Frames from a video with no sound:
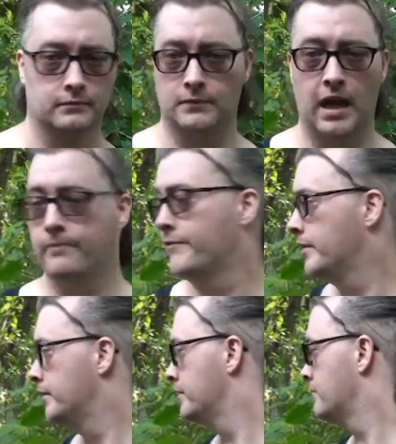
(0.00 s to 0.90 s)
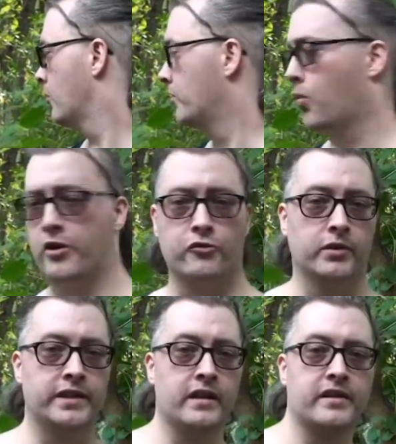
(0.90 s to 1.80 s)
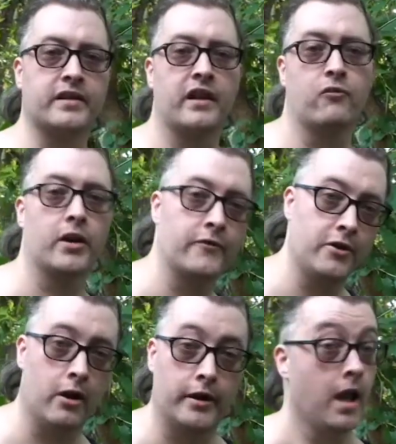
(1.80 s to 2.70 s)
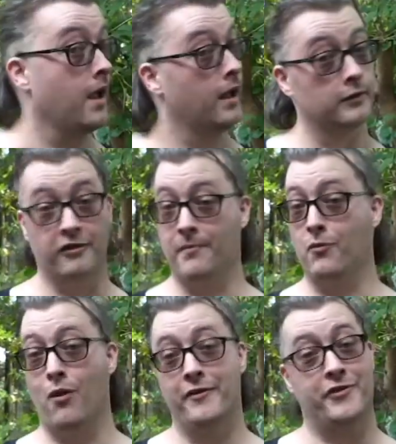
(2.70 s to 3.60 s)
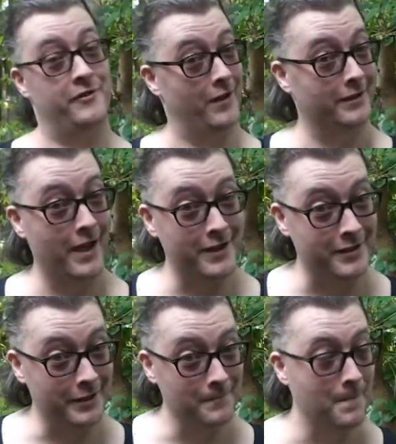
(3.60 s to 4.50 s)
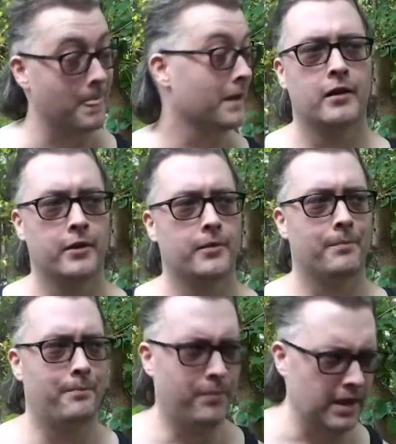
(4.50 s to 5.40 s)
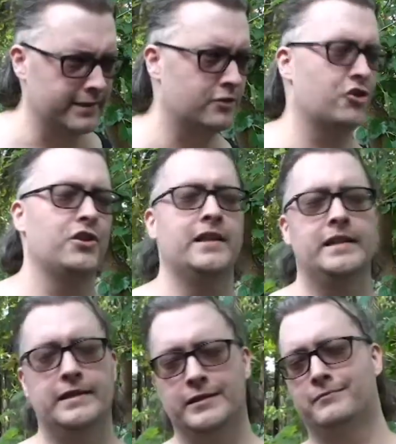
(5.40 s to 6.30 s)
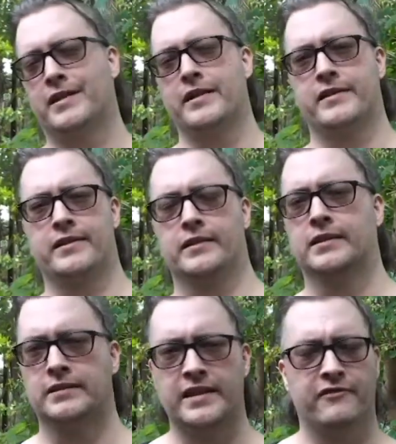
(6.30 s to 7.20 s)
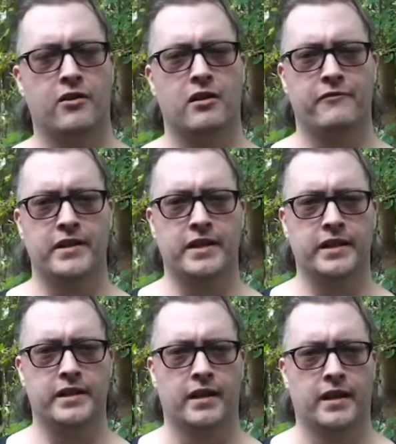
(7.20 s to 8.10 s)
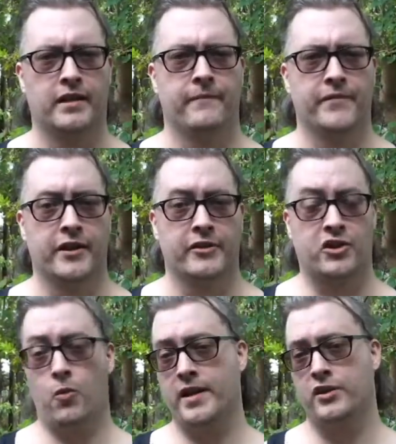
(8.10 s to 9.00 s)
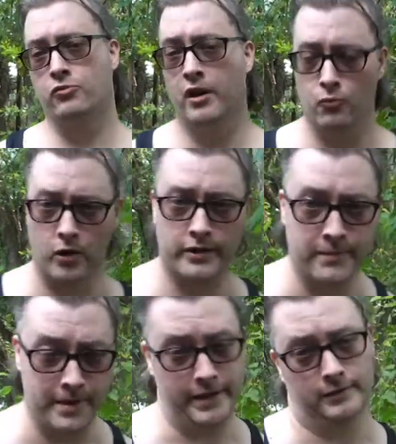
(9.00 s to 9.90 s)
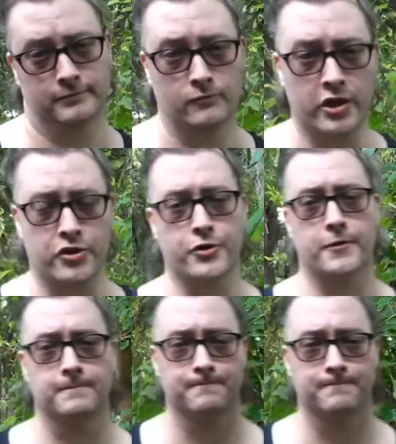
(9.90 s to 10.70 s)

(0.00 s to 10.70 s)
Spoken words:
I'm the only one who really does this kind of work in the yard. Love my wife, she's fantastic, but she tends to leave all the sweaty grunt work to me, which